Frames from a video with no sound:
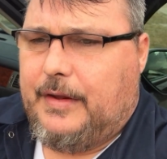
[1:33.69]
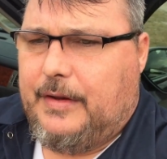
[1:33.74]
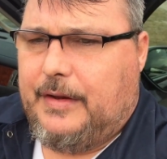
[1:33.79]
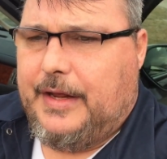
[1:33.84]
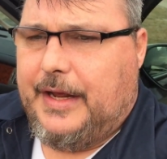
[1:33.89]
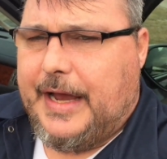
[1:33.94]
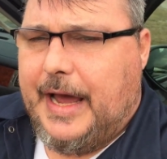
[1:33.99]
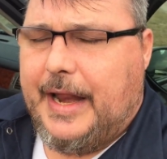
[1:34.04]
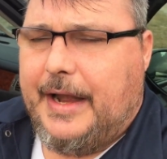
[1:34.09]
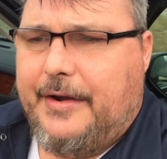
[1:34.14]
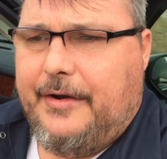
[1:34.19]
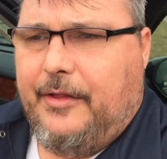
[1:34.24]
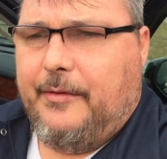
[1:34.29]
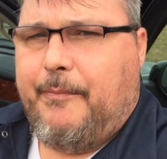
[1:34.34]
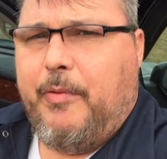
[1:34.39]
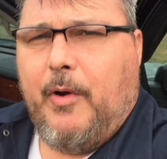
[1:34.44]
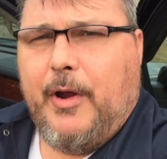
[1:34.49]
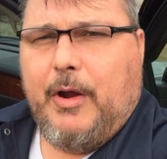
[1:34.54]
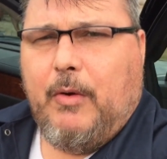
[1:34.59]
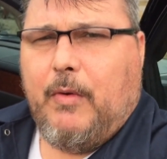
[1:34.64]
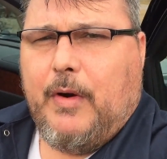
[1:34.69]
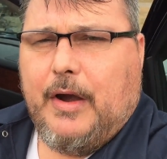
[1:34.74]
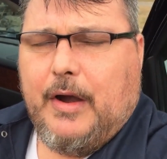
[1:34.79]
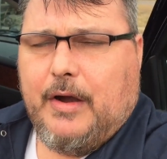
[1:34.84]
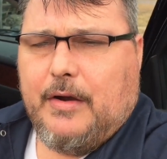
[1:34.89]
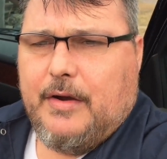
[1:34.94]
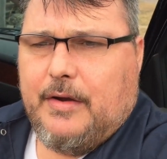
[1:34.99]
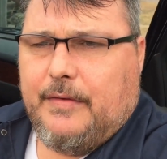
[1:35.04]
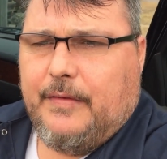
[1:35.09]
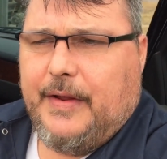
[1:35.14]
he got into the point
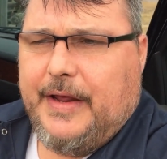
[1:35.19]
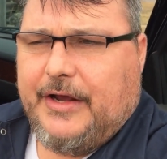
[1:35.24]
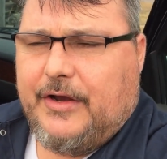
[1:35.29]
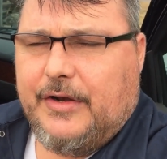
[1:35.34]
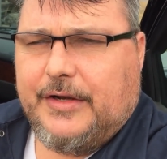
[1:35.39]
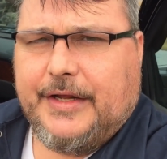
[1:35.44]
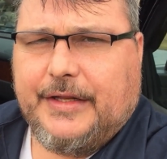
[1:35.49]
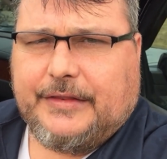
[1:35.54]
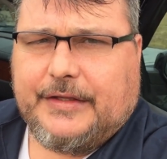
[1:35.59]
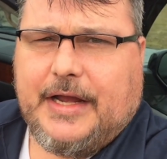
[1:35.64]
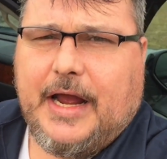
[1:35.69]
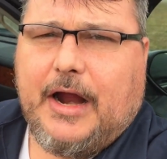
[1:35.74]
where he couldn't get the